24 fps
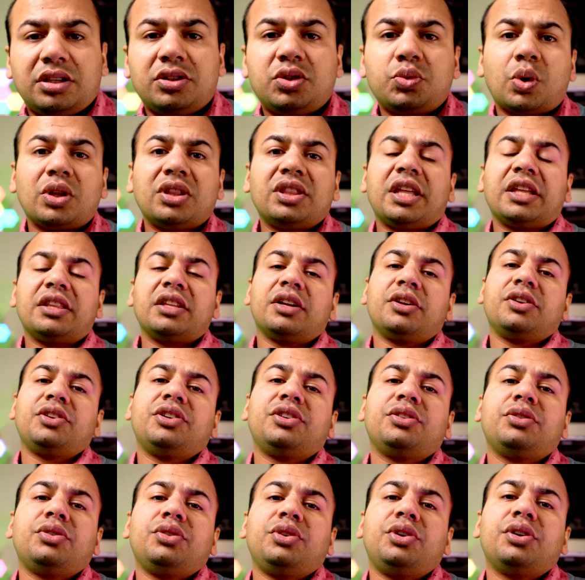is one thing
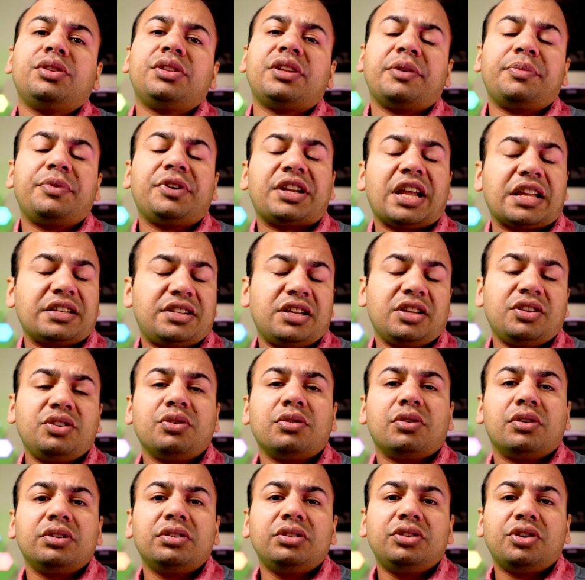that they're testing
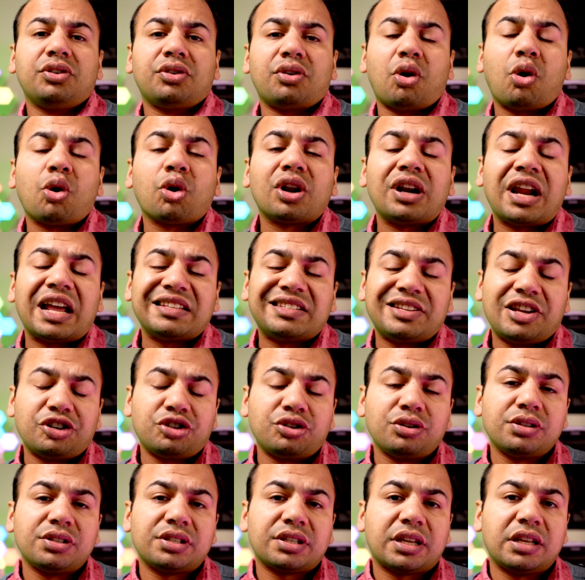you on, your
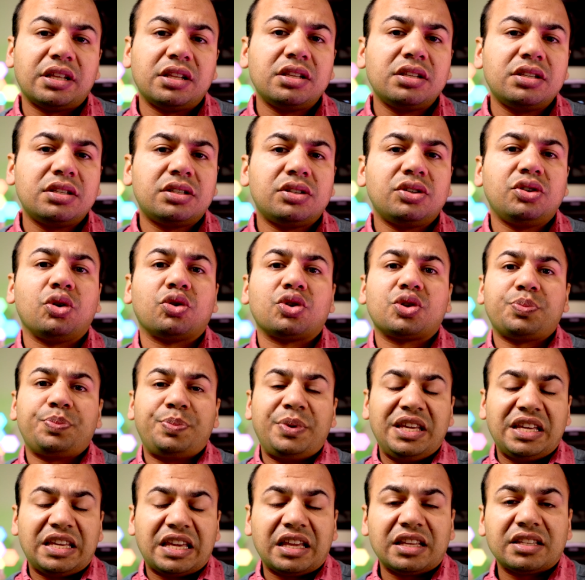organizational skills, your
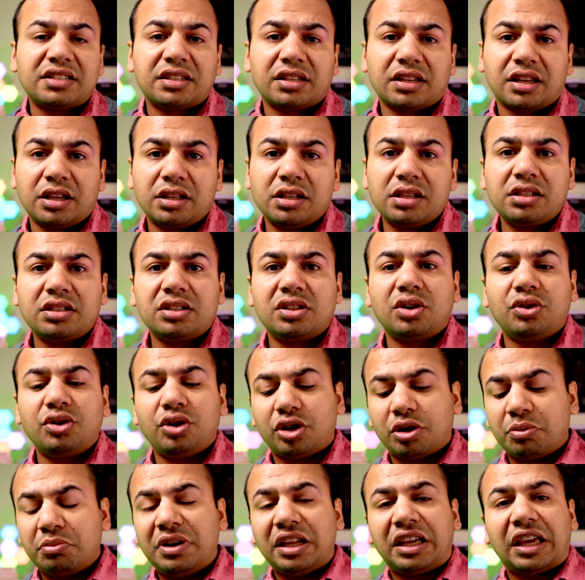speaking skills. So
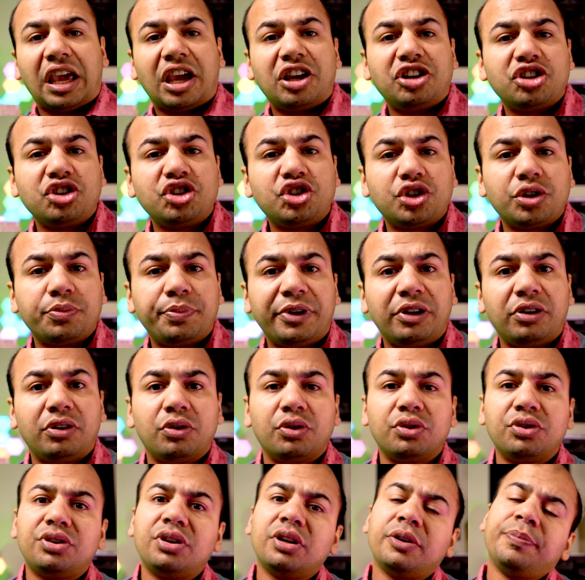your communication should be
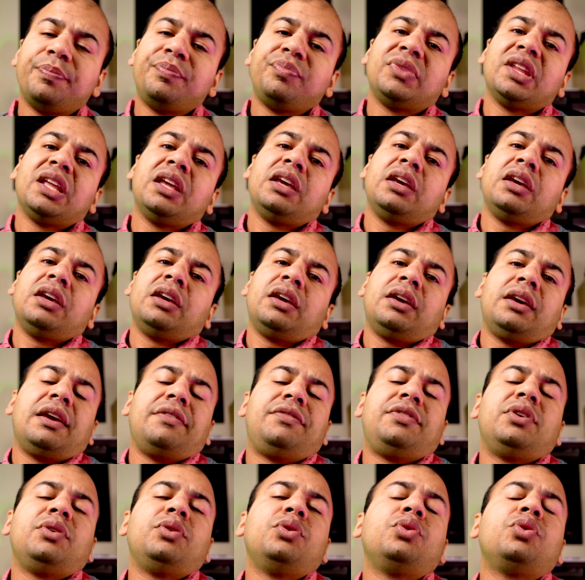good.
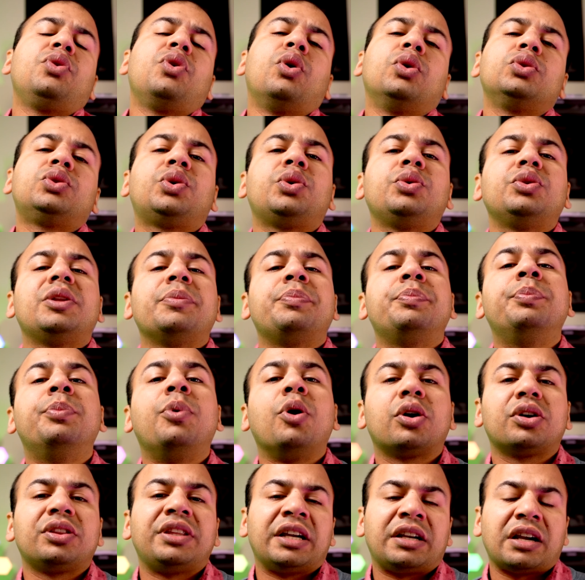If you go through the
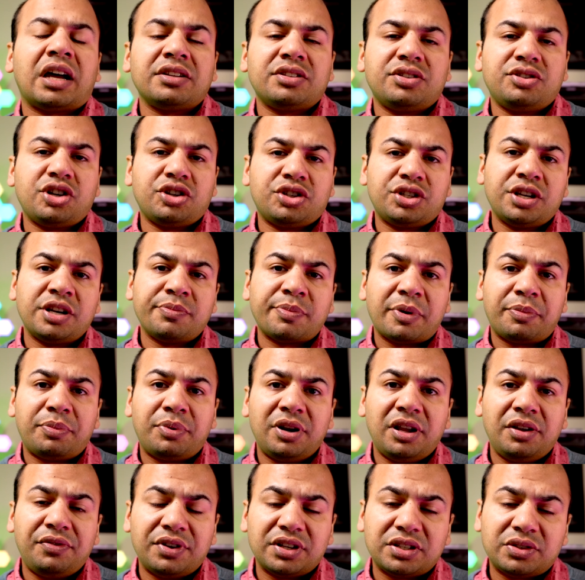book that I suggested in my
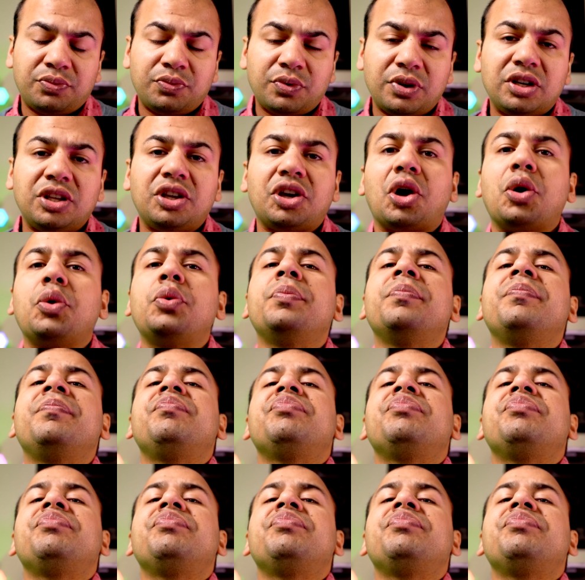previous video,